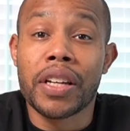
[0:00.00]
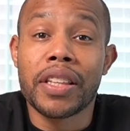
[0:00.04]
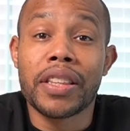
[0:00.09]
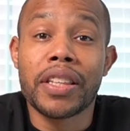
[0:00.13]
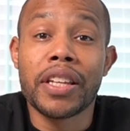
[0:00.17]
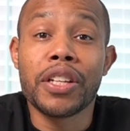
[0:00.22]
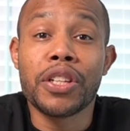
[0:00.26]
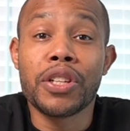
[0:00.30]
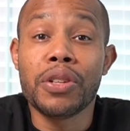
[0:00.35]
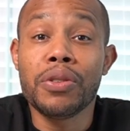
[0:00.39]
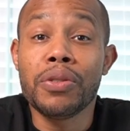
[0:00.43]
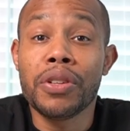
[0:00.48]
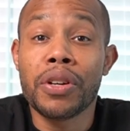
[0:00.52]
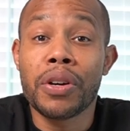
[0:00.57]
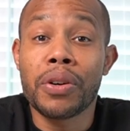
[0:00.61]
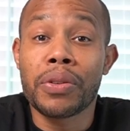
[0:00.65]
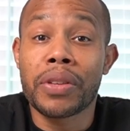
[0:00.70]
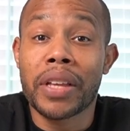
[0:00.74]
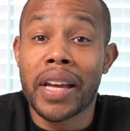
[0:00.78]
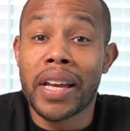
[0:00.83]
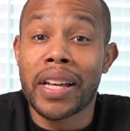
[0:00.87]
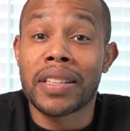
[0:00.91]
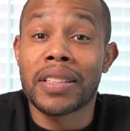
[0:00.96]
then you know
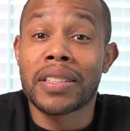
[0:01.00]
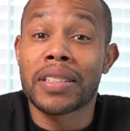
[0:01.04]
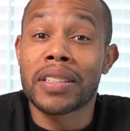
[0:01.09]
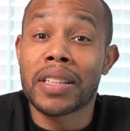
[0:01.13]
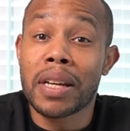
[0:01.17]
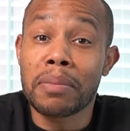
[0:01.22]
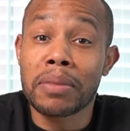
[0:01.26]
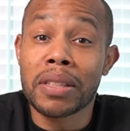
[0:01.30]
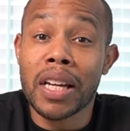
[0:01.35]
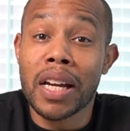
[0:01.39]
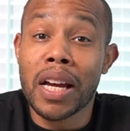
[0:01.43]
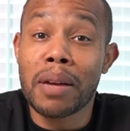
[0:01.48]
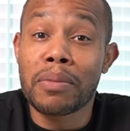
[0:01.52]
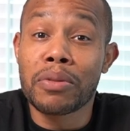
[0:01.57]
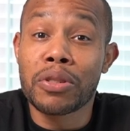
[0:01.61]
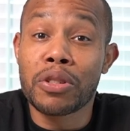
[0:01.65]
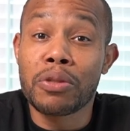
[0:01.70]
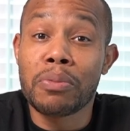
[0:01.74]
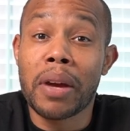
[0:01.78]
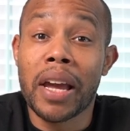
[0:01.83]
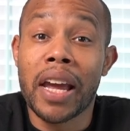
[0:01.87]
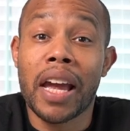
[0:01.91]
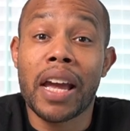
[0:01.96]
that sometimes you
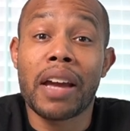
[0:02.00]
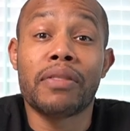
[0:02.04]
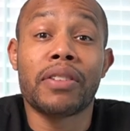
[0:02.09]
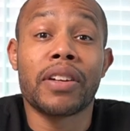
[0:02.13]
may have a